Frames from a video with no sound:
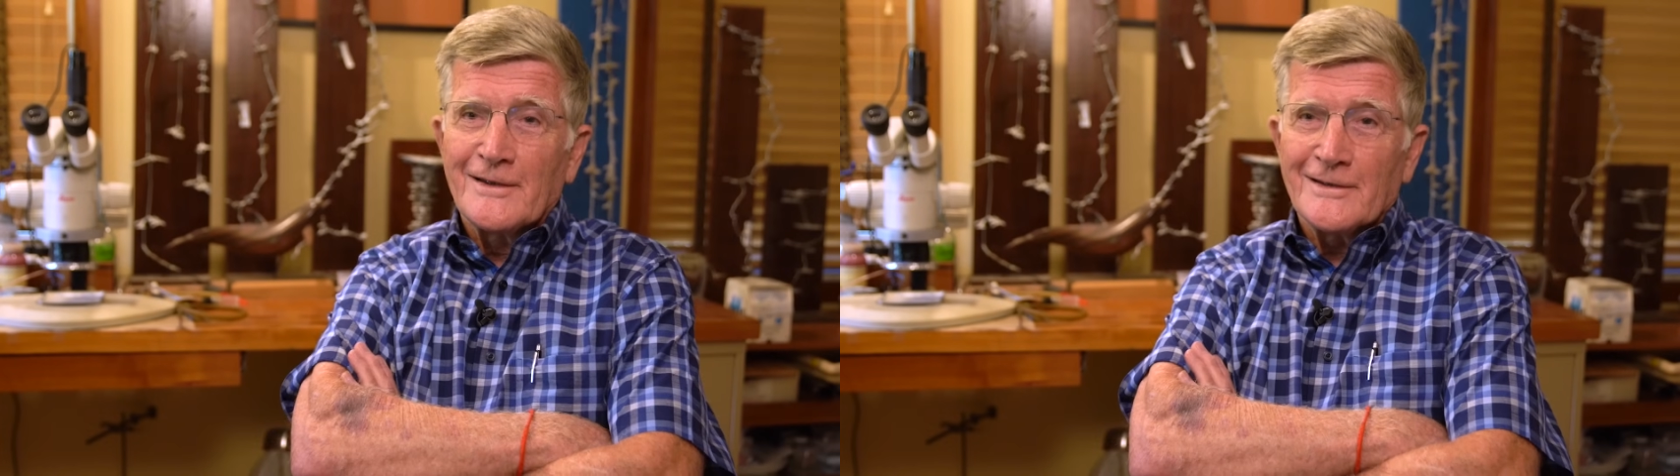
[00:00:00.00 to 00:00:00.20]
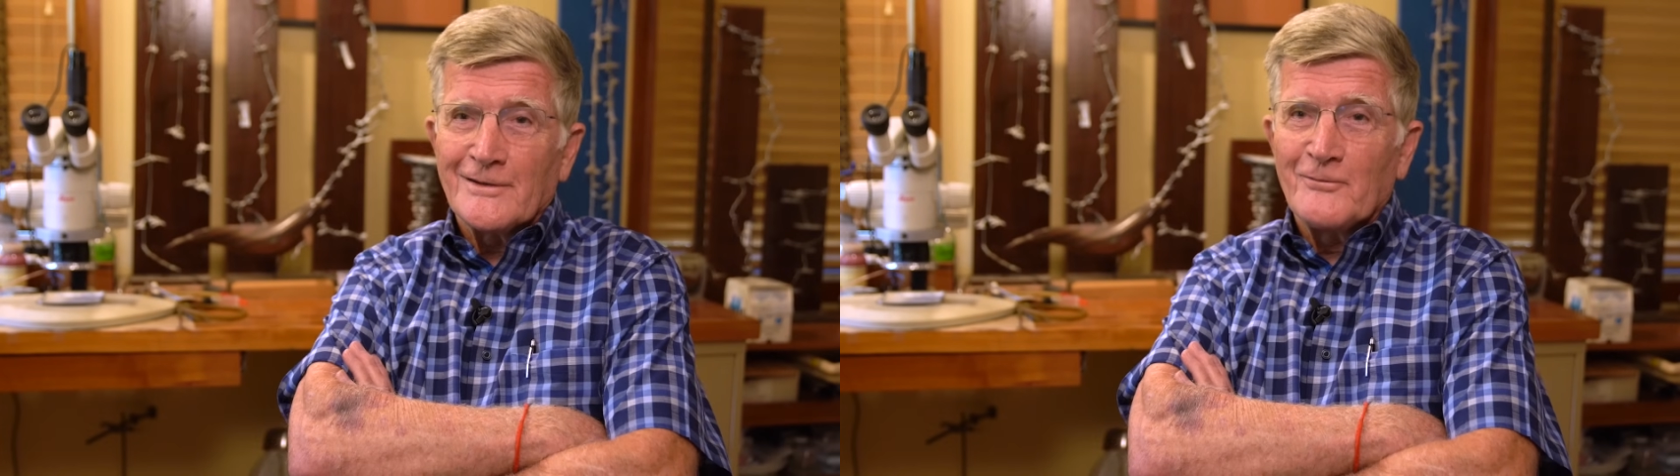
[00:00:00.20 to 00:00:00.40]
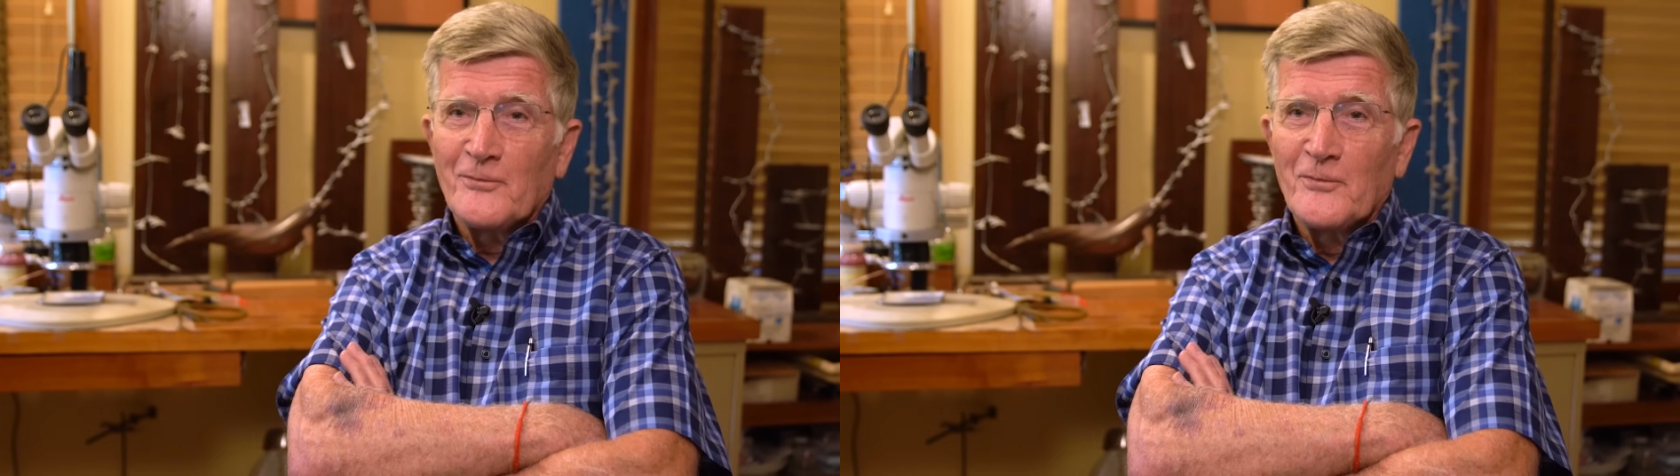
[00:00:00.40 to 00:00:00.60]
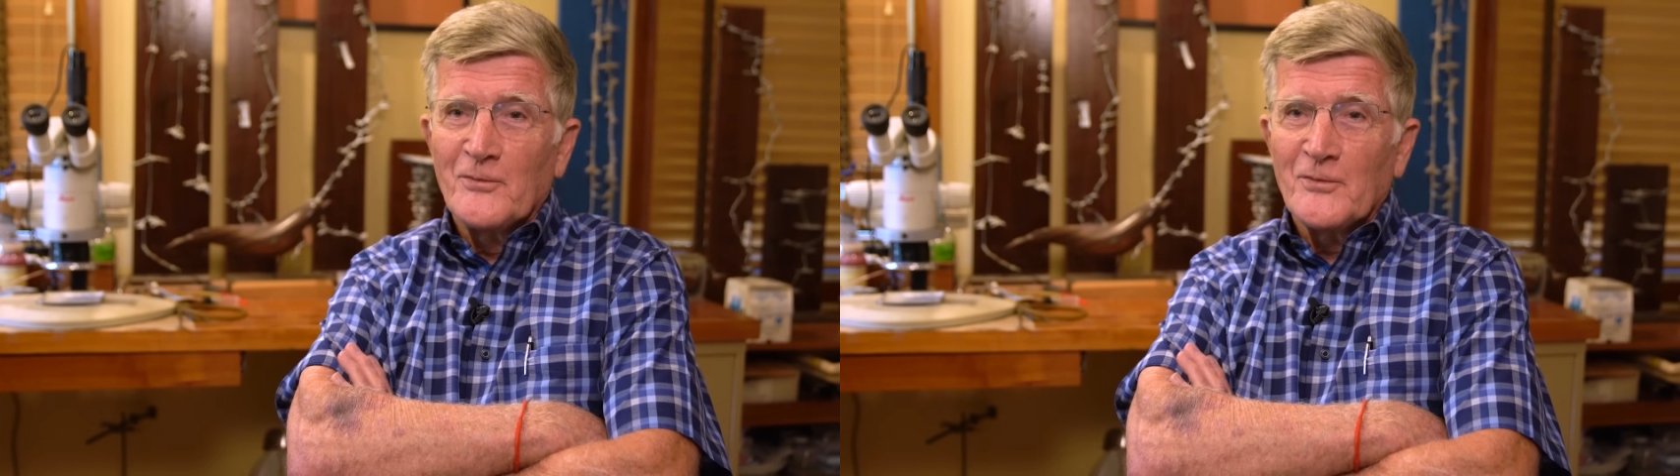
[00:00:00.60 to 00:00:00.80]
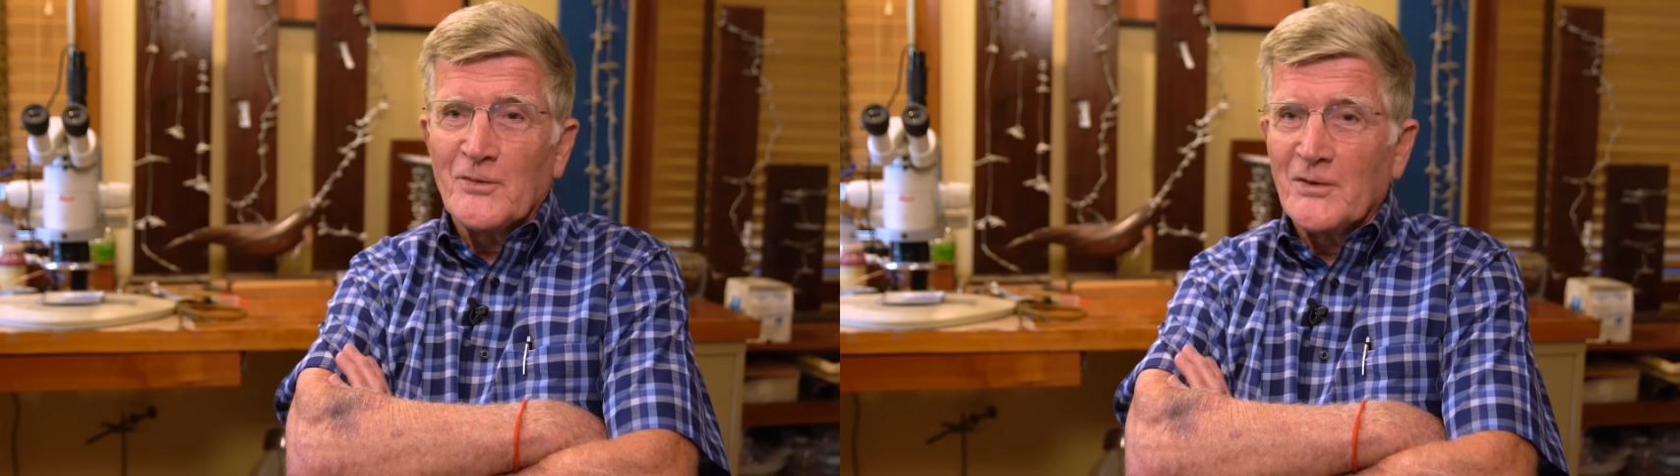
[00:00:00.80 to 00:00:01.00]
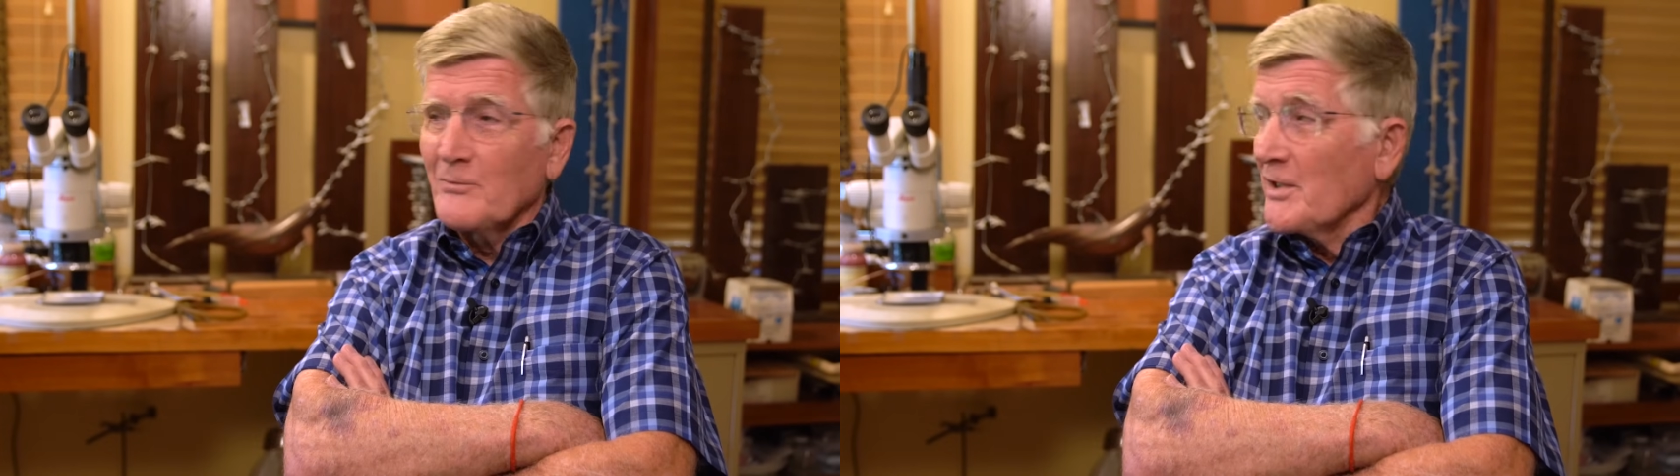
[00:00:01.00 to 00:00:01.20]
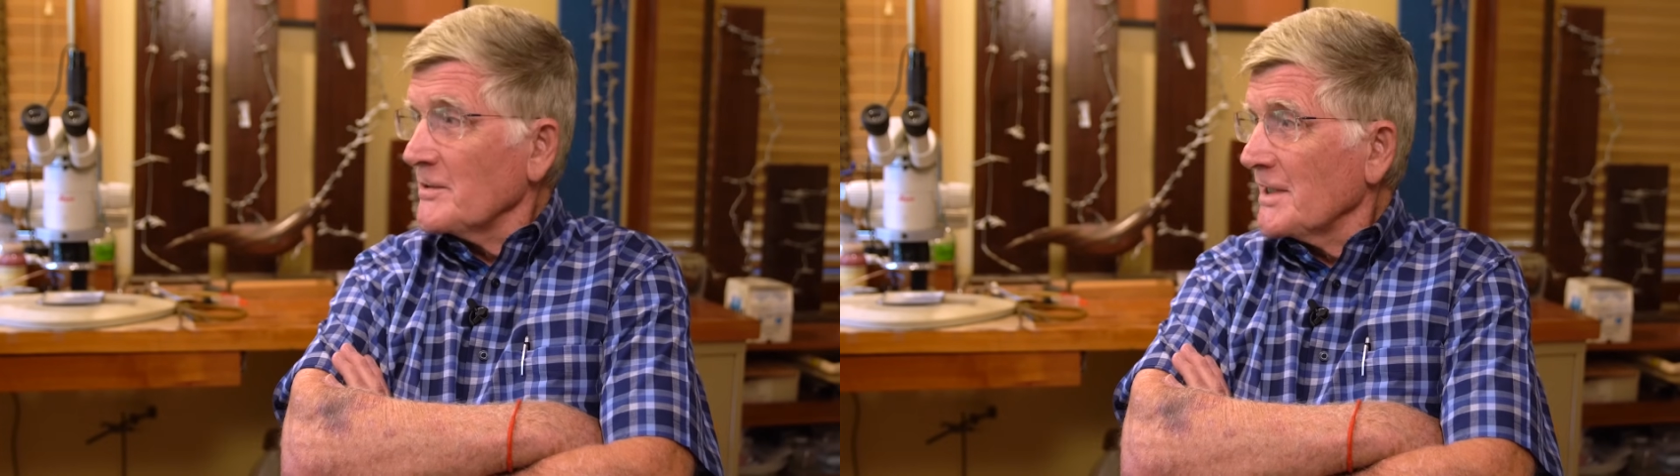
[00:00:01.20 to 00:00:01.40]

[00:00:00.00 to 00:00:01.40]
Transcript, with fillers: Um, but